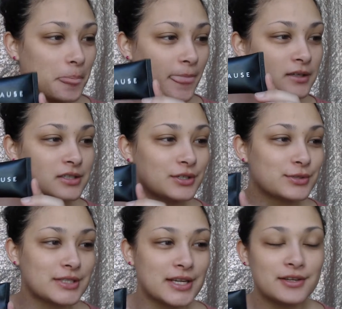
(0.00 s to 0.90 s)
So
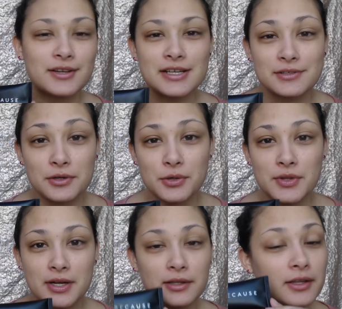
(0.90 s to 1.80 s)
today you guys know that
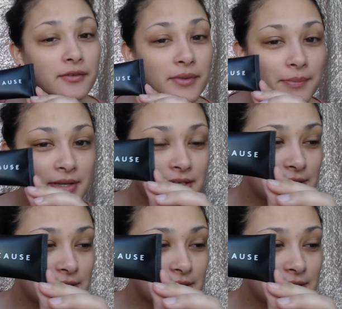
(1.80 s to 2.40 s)
I love my Because